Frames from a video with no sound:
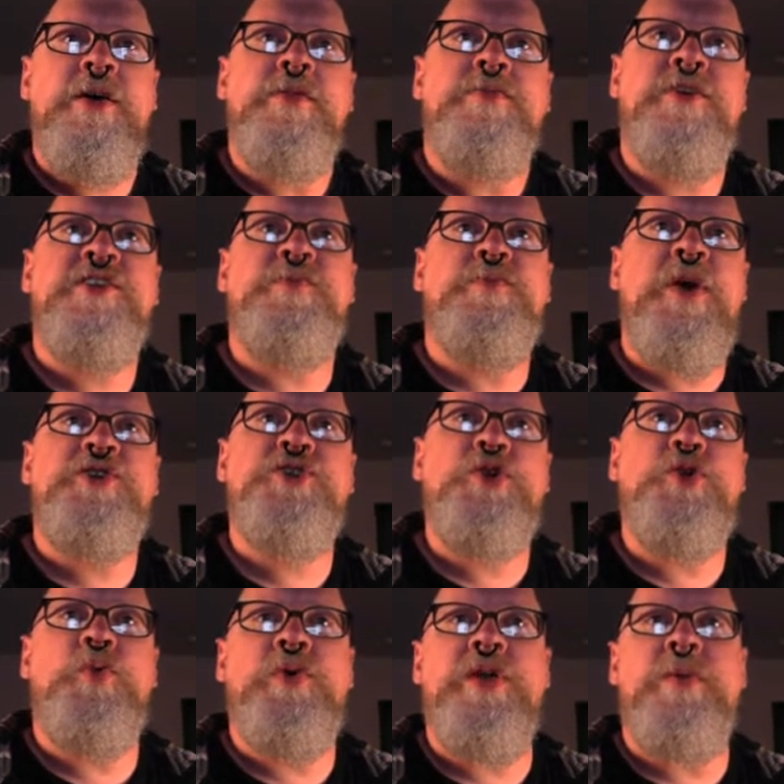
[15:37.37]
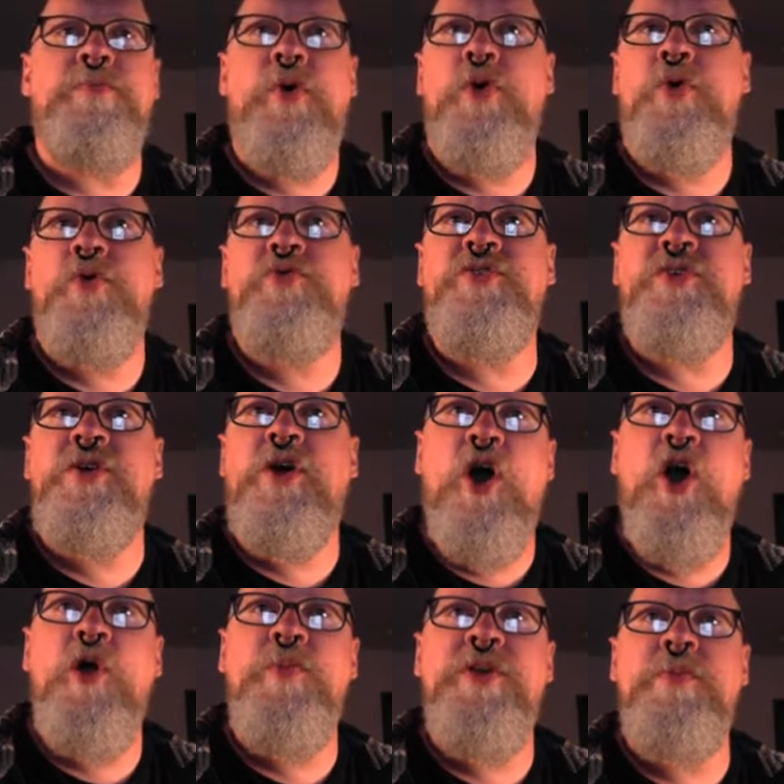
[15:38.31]
This measure would impose a
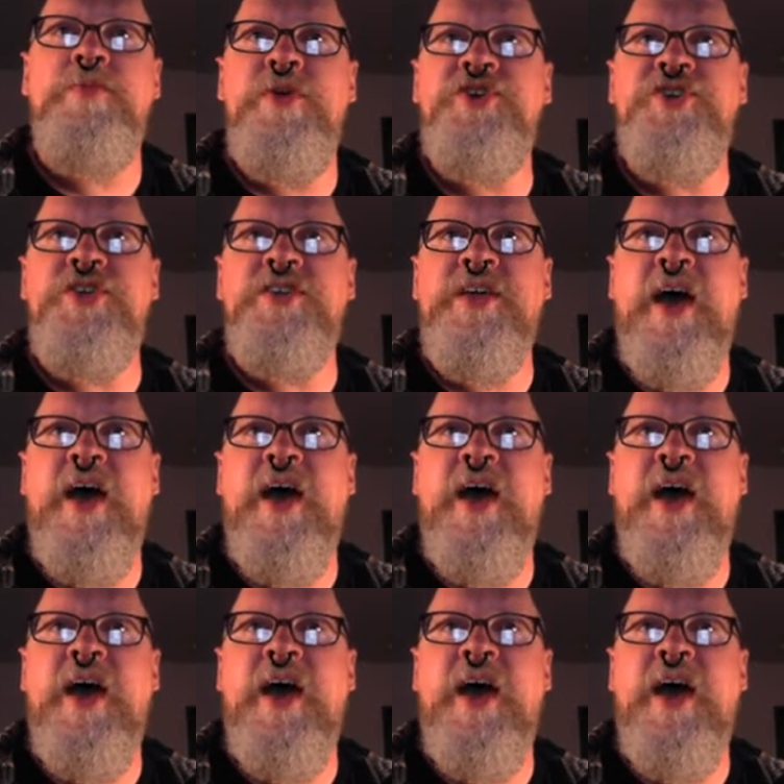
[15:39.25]
carbon emission